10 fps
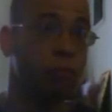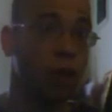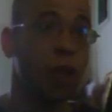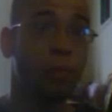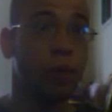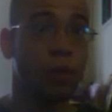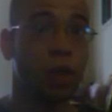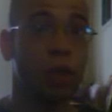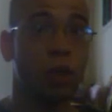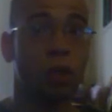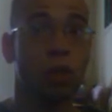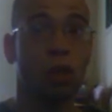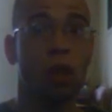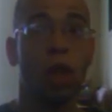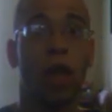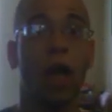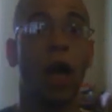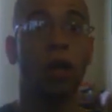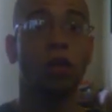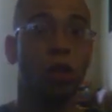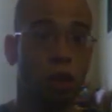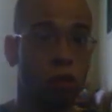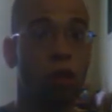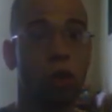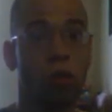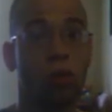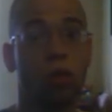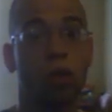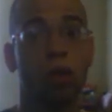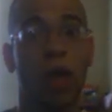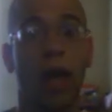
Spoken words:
Flame Princess and how she grows,